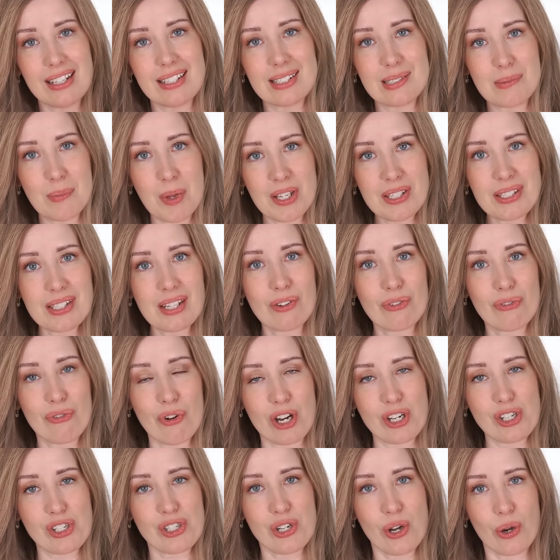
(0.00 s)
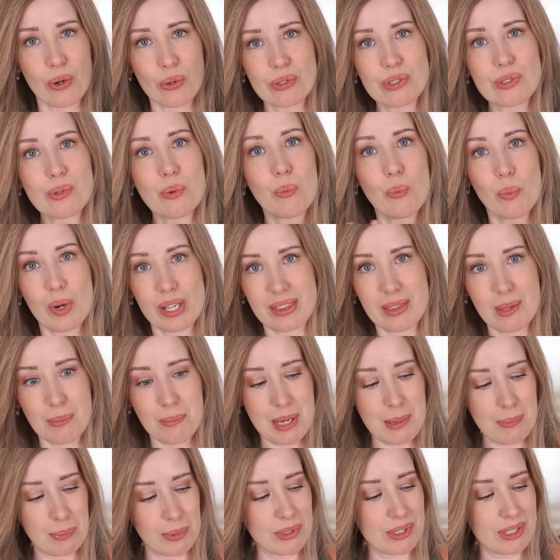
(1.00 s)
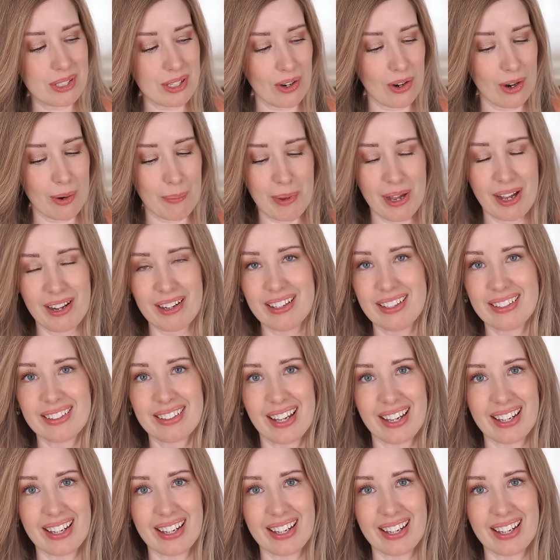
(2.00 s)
It smells like French toast with the maple syrup on it.